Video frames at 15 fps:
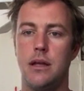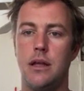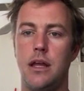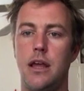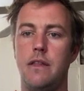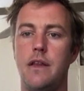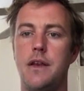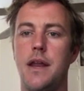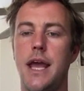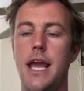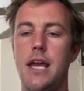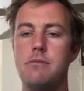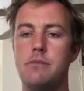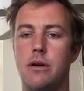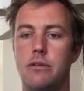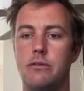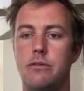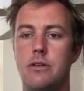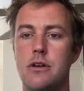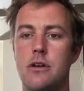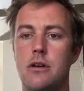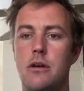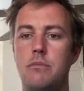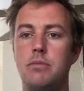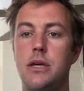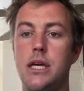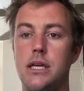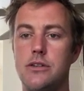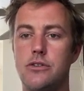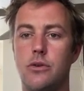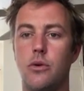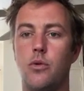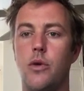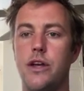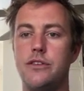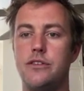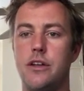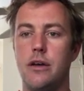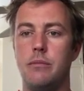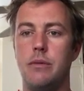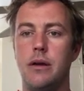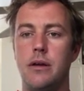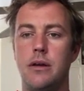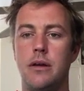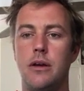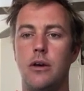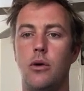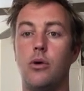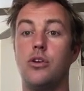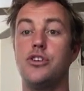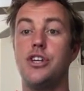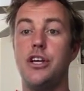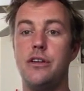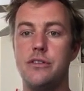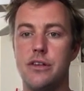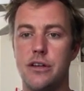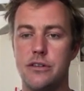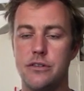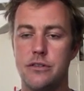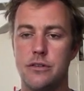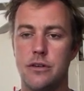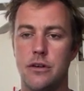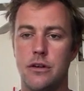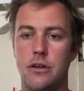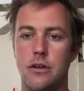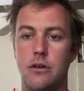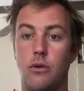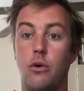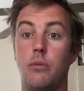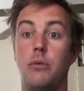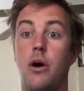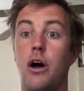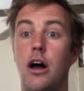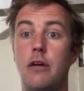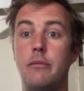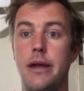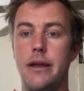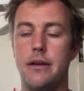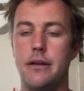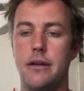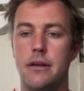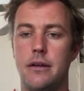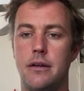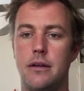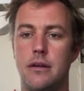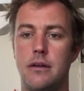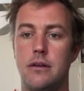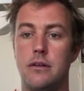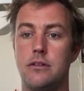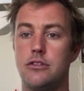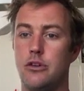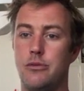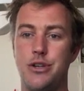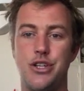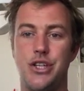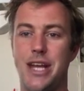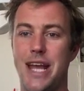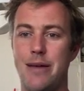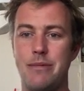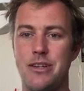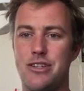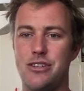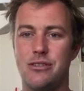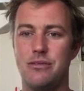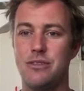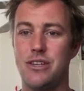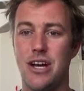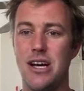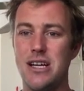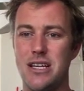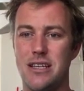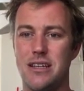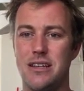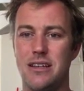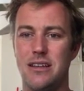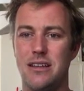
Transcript: in the name of peace or wisdom or Jesus or Muhammad. So much damage is done